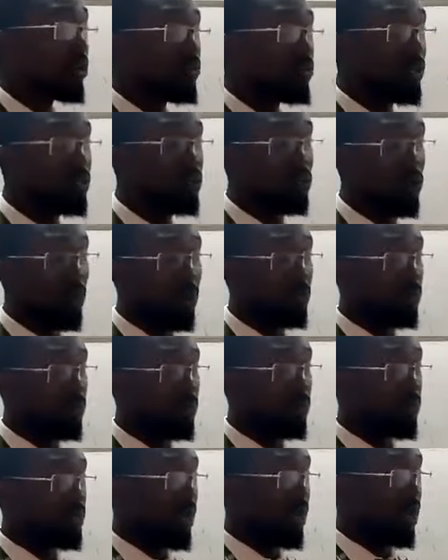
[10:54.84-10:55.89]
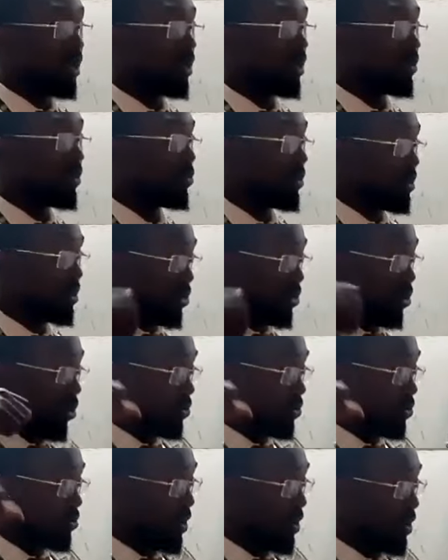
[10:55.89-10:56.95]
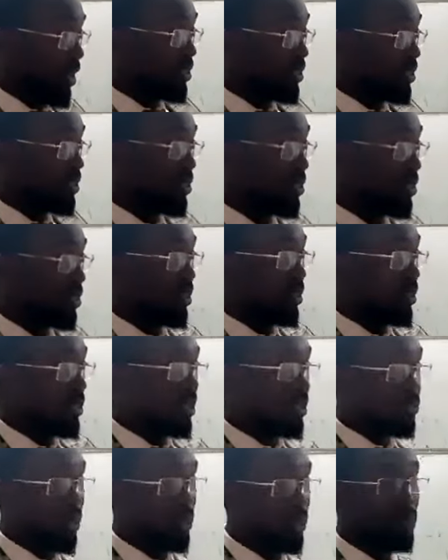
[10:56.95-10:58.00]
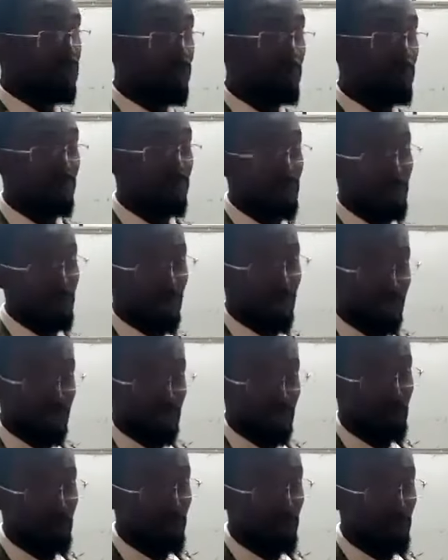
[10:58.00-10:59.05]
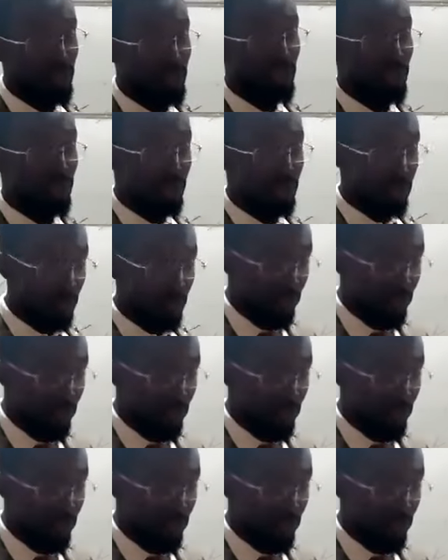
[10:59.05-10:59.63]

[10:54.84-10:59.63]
raise you up with, their, with the horn, right? That's why we say the market is bullish